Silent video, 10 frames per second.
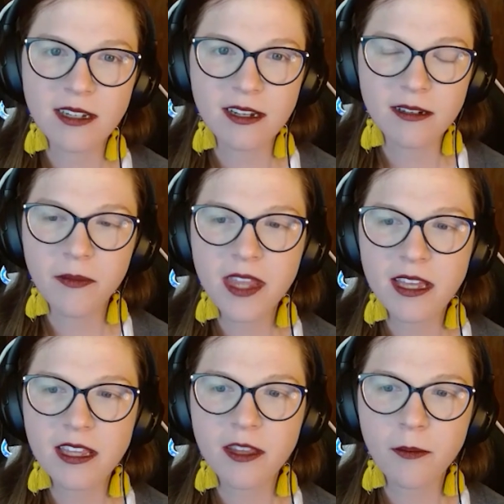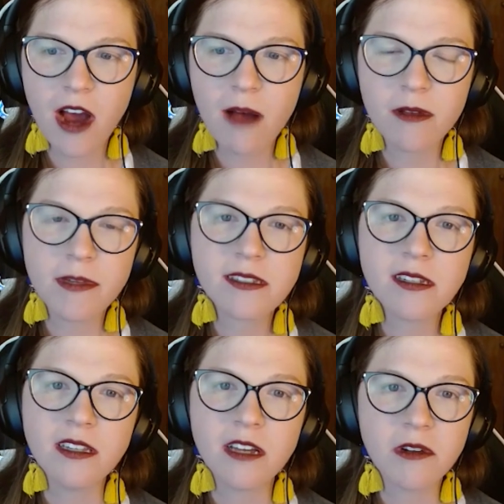The problem is
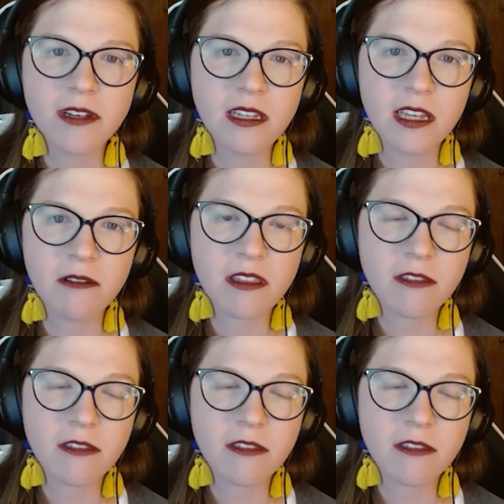too that we're dealing with